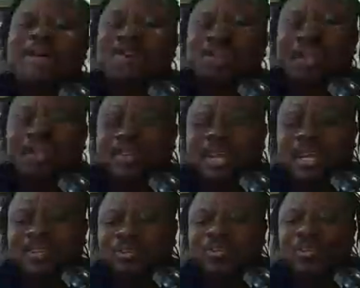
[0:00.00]
go kill una.
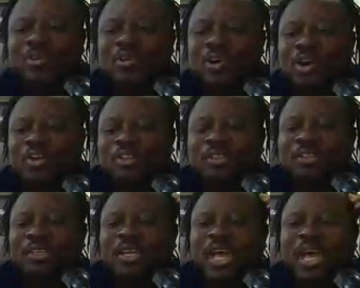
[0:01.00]
Truth to God.
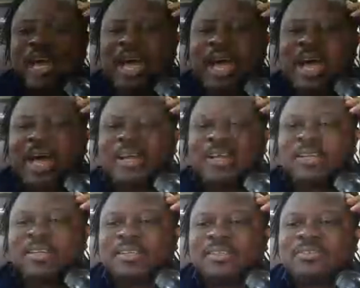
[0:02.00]
Ha!
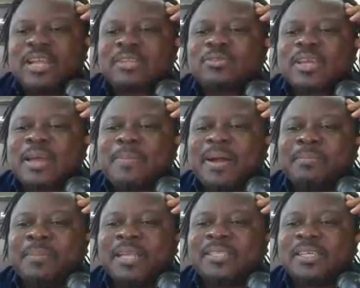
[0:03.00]
Una to get bad
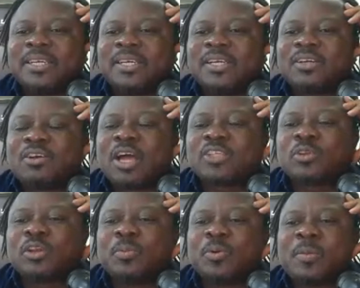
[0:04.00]
man. God's
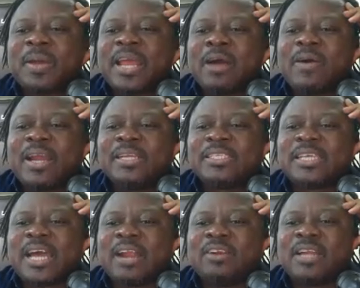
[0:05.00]
will of Bukaman Awari say
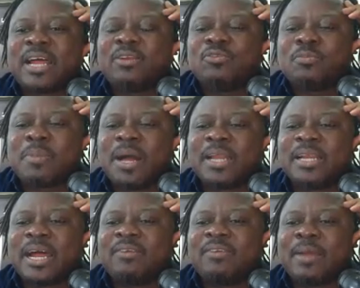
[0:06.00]
Aruna Lukman
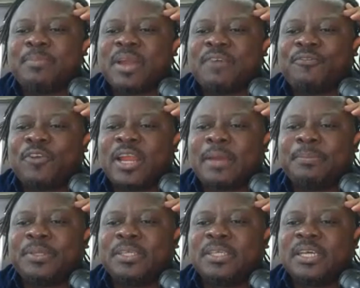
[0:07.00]
and Rabi
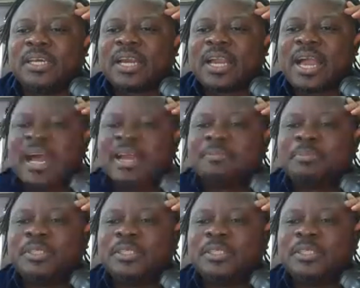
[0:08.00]
Afolabi can